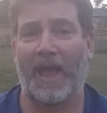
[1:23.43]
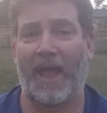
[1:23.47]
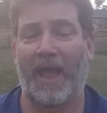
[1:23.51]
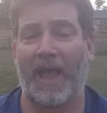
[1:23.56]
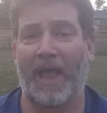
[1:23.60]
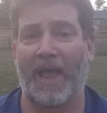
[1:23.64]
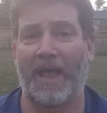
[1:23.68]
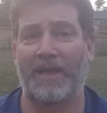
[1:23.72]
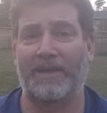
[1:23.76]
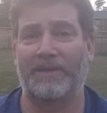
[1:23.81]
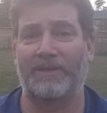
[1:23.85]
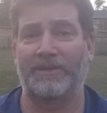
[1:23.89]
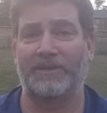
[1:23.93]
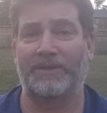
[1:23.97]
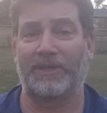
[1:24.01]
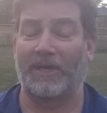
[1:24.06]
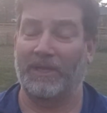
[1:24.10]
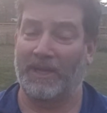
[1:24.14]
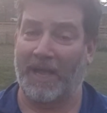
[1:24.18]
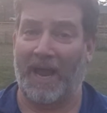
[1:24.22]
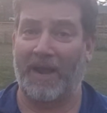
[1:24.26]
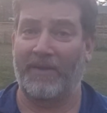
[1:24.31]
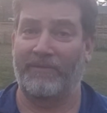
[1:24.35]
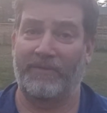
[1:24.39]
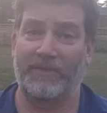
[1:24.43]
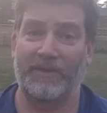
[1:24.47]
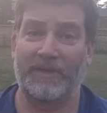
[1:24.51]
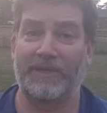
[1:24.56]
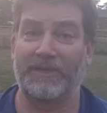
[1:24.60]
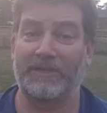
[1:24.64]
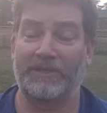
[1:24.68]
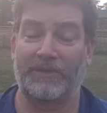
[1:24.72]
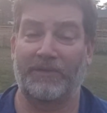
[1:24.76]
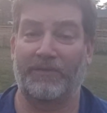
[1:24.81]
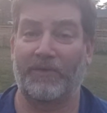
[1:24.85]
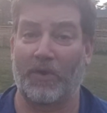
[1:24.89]
And a lot of it
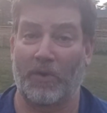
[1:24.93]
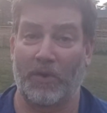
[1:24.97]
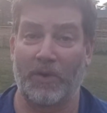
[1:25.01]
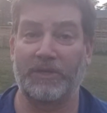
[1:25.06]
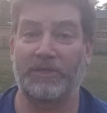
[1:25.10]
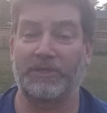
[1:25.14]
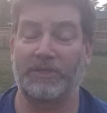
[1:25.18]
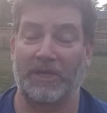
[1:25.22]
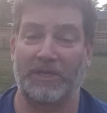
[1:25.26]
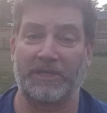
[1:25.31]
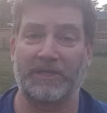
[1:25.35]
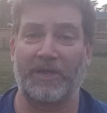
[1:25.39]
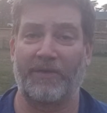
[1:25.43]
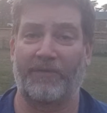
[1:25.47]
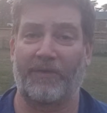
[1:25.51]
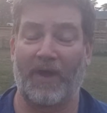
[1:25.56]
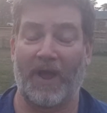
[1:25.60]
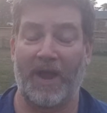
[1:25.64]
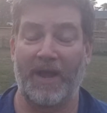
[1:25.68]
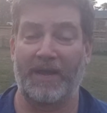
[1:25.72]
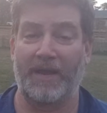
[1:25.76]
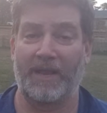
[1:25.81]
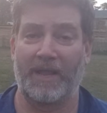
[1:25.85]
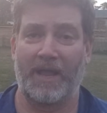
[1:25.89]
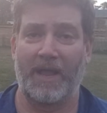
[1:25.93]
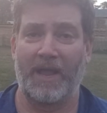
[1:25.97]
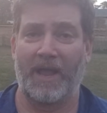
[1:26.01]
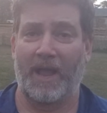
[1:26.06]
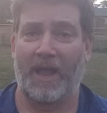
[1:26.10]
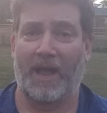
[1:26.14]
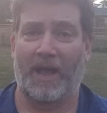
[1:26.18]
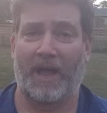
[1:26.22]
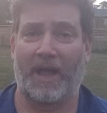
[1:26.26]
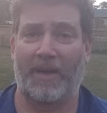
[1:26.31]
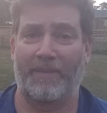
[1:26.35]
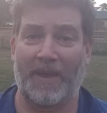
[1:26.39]
is, of course, justified.
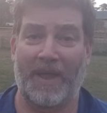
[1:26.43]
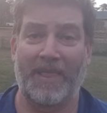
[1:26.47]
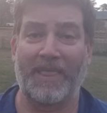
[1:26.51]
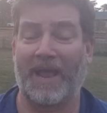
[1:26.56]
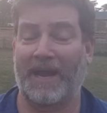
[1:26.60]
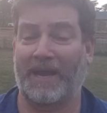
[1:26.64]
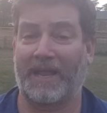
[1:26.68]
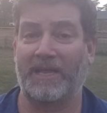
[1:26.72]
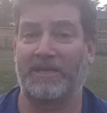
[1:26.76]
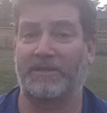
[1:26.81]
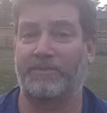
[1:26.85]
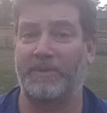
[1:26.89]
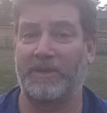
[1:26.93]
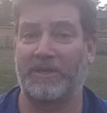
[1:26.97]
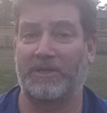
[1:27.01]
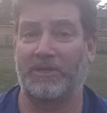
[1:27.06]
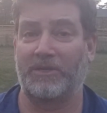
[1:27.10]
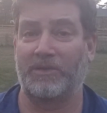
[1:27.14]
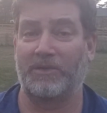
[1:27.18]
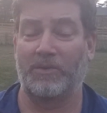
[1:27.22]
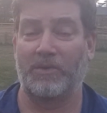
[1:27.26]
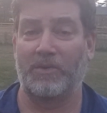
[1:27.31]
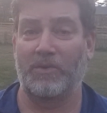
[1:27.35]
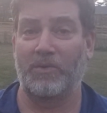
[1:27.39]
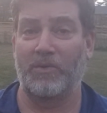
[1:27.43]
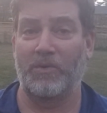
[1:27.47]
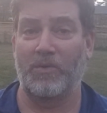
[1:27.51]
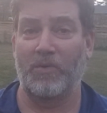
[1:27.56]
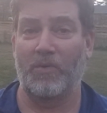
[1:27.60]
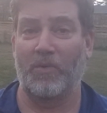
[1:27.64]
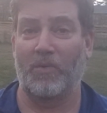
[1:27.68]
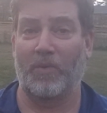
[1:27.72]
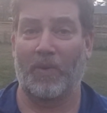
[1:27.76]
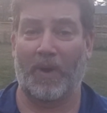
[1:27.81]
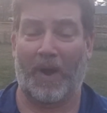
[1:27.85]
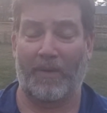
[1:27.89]
And that gets me to
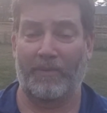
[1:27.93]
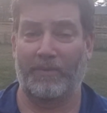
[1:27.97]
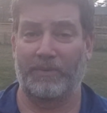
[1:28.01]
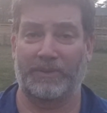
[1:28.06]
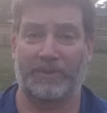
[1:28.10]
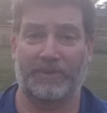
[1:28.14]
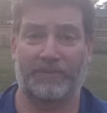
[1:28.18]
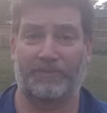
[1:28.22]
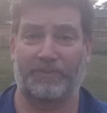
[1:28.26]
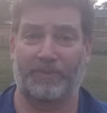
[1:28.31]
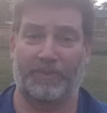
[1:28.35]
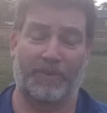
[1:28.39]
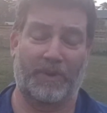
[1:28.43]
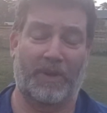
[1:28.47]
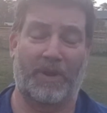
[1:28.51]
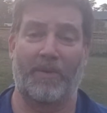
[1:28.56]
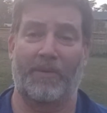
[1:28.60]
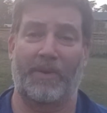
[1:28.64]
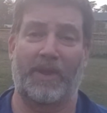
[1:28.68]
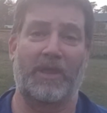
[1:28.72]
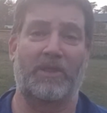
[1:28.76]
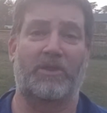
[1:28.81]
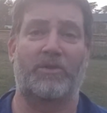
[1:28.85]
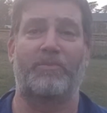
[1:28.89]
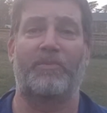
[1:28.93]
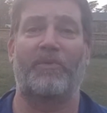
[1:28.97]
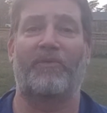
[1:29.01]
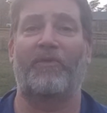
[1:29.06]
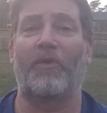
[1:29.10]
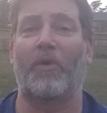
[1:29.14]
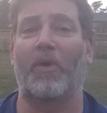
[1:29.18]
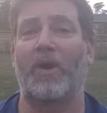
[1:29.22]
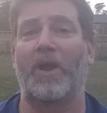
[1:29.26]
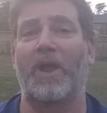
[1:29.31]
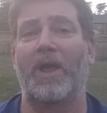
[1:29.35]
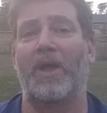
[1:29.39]
what I was going into
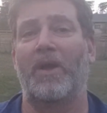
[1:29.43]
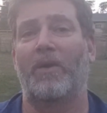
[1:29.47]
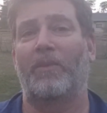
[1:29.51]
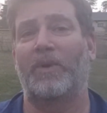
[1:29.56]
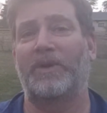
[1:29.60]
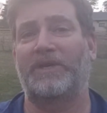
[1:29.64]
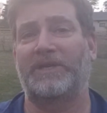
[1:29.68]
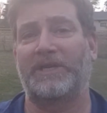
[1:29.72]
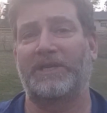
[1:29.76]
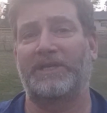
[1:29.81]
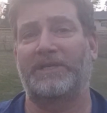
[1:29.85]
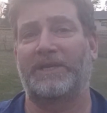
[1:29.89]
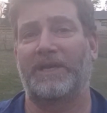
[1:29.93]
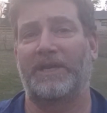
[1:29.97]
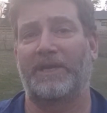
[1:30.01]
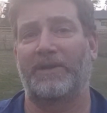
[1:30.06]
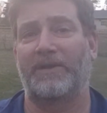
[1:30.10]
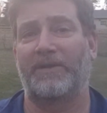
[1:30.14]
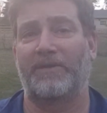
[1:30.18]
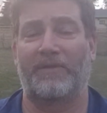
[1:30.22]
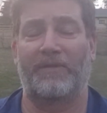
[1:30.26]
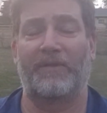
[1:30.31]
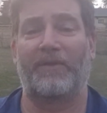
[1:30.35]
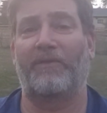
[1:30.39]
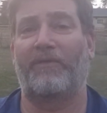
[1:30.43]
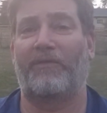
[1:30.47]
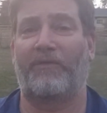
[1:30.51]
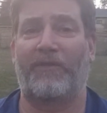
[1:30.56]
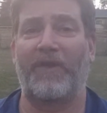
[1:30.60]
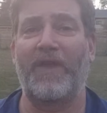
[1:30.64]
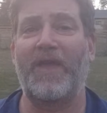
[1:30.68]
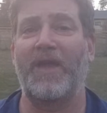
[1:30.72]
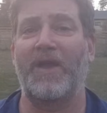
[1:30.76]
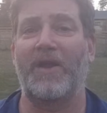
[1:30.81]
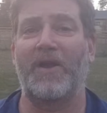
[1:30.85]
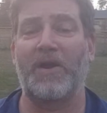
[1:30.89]
before, which is
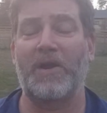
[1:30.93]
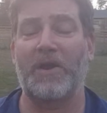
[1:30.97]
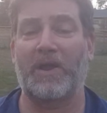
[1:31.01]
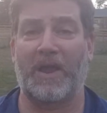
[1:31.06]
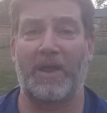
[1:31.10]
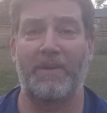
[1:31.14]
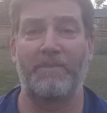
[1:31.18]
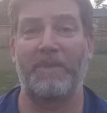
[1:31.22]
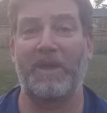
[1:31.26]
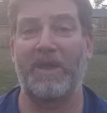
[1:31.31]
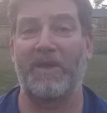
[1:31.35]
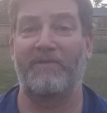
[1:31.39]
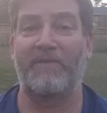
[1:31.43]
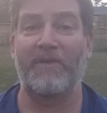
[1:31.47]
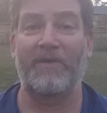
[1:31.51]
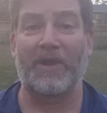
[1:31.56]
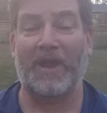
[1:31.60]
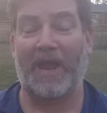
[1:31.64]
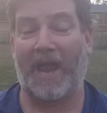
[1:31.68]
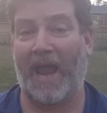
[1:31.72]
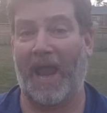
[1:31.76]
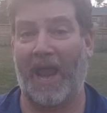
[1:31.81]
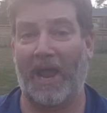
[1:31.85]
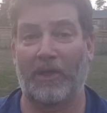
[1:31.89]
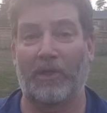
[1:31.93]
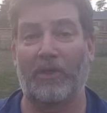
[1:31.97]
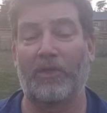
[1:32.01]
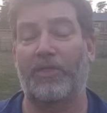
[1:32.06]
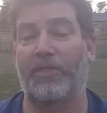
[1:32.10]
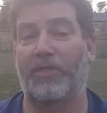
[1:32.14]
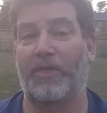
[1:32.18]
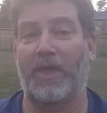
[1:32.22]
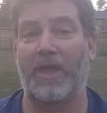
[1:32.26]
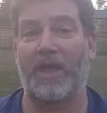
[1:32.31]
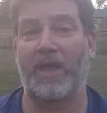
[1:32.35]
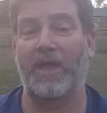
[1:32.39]
fear can be a very
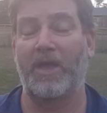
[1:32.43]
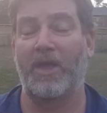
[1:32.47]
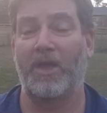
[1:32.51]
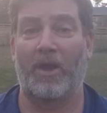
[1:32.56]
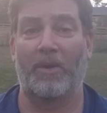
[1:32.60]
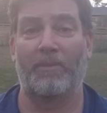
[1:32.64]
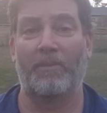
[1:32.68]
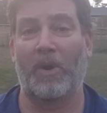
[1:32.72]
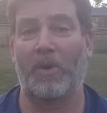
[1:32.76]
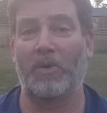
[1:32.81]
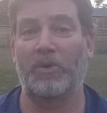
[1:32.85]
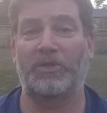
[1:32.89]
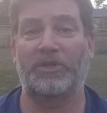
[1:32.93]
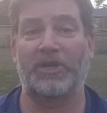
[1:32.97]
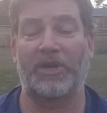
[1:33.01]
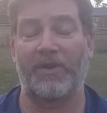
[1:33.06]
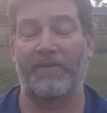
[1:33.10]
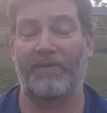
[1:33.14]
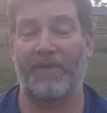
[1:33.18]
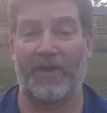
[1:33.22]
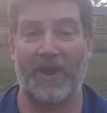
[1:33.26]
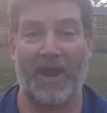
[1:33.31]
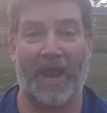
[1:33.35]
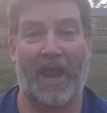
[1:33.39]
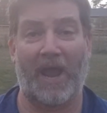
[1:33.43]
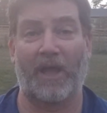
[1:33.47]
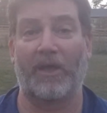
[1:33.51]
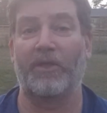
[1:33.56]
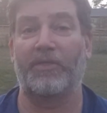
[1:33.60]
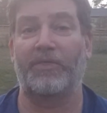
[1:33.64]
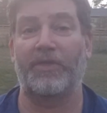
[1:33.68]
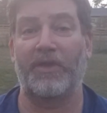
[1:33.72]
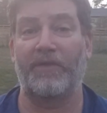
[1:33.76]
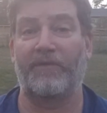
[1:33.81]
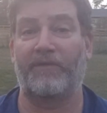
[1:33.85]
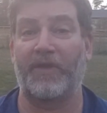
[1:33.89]
healthy emotion, a very
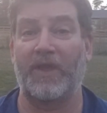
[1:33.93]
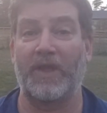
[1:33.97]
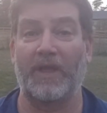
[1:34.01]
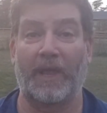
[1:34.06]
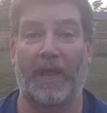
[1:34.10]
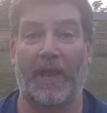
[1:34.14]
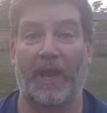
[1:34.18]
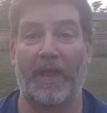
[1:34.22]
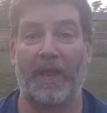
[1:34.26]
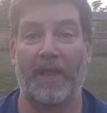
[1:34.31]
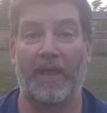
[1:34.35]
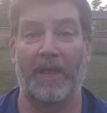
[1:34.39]
healthy feeling.